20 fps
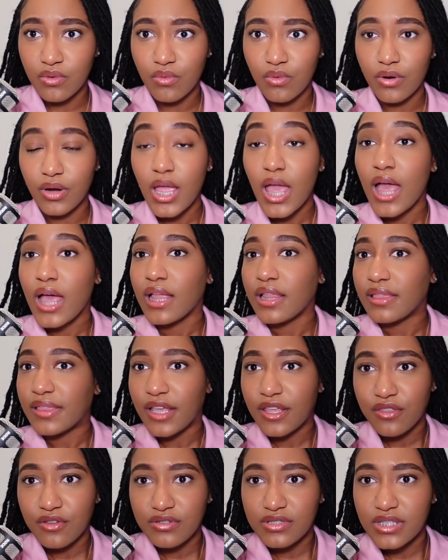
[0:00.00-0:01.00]
or
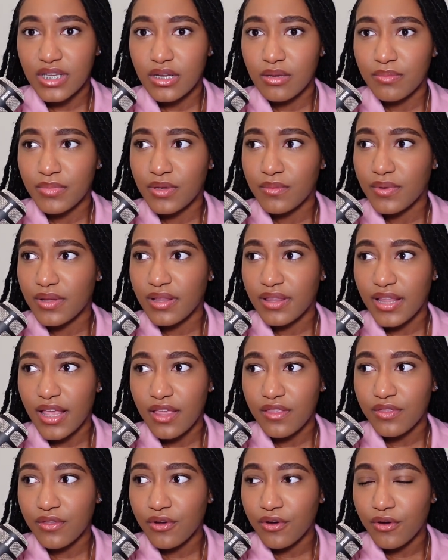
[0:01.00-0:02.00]
leather is gonna be with
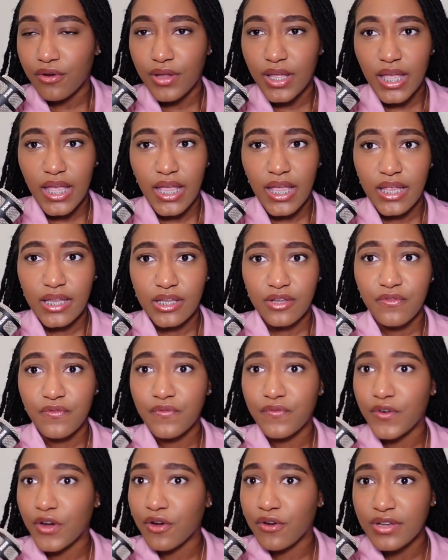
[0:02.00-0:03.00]
leather, and
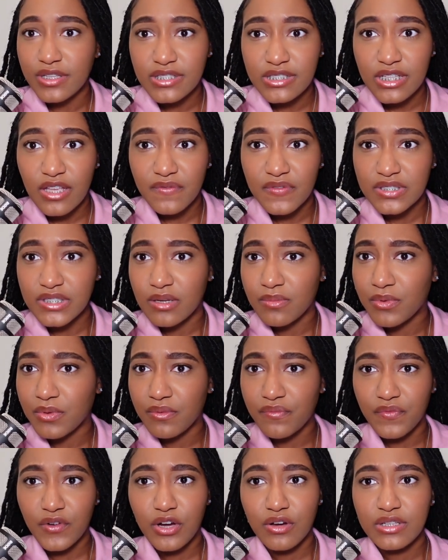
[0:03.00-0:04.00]
furry stuff is gonna be
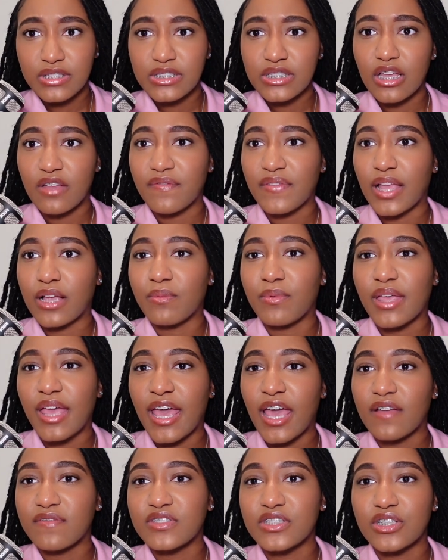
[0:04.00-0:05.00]
with furry stuff. Like, we
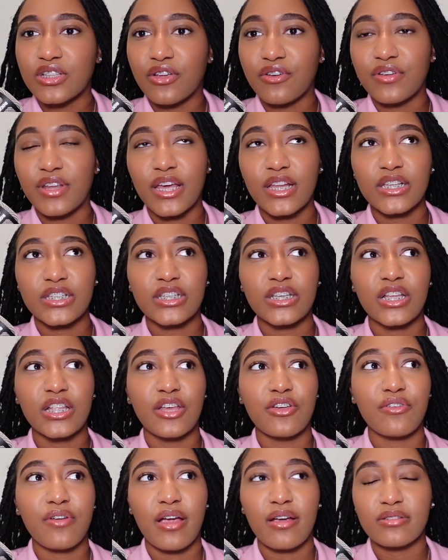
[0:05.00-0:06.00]
have to learn how to
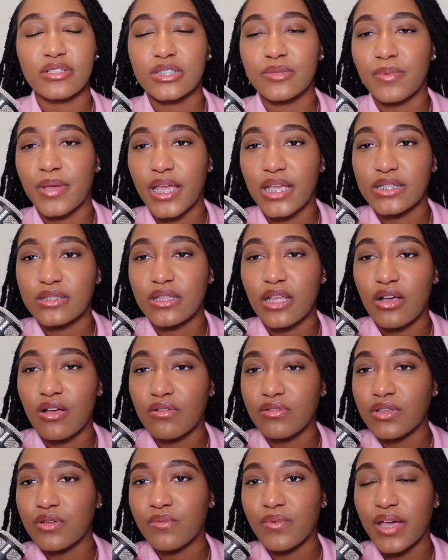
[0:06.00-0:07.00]
declutter our space. The
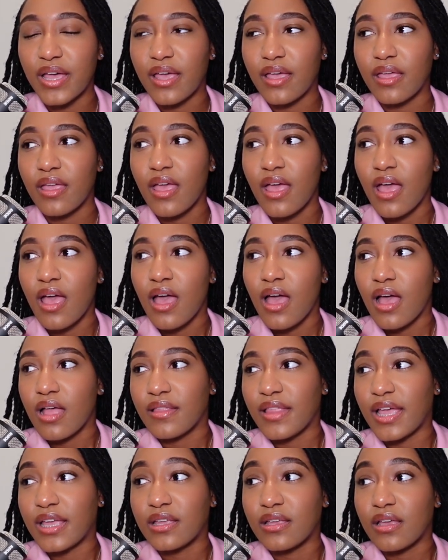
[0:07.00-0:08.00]
only way,
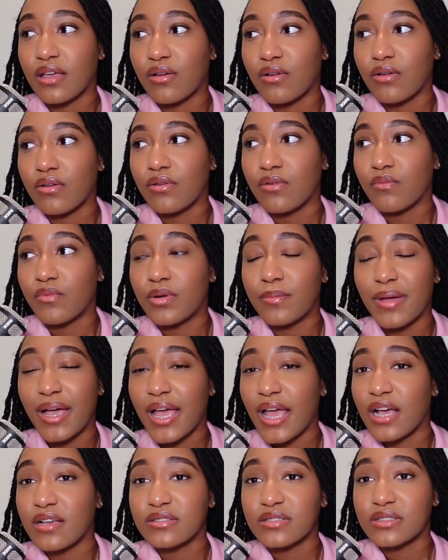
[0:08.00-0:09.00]
like, when my
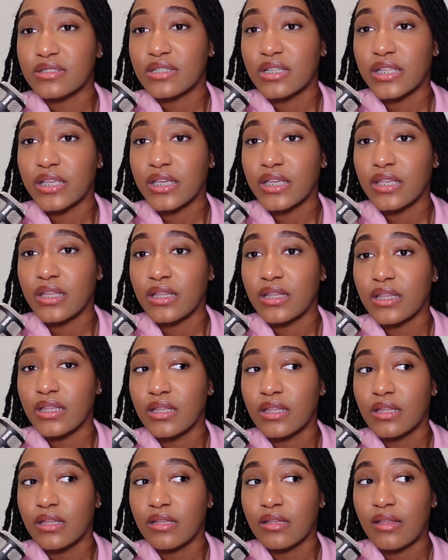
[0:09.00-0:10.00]
house is clean,
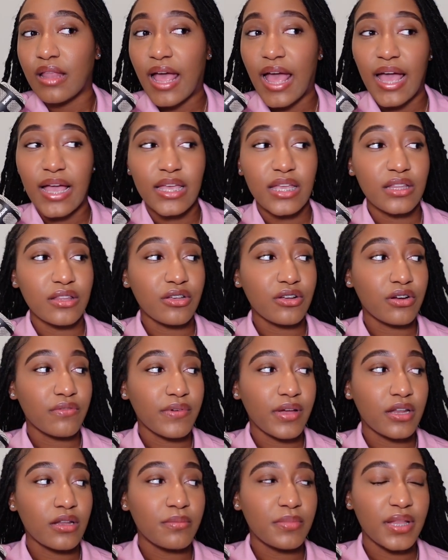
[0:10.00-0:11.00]
I can look
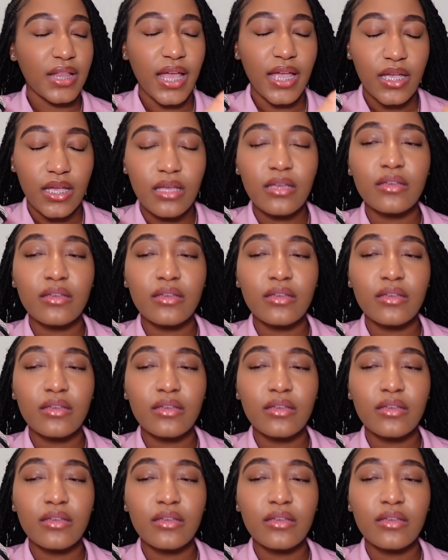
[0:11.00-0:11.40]
around and be like,